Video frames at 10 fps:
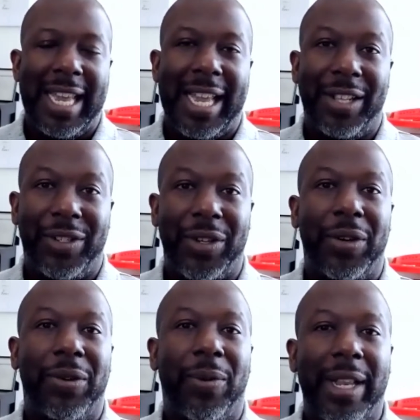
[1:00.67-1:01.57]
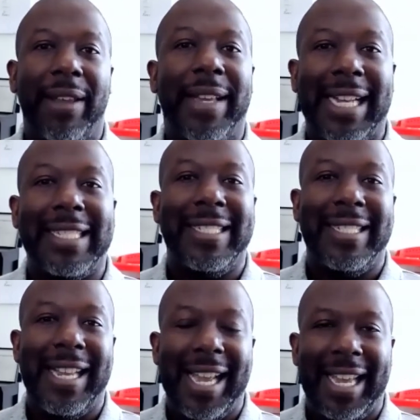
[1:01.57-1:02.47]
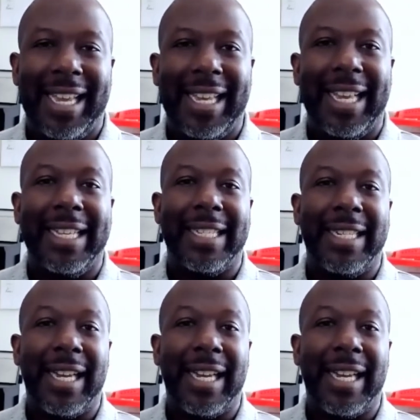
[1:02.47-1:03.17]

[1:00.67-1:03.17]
And so what I've got today is an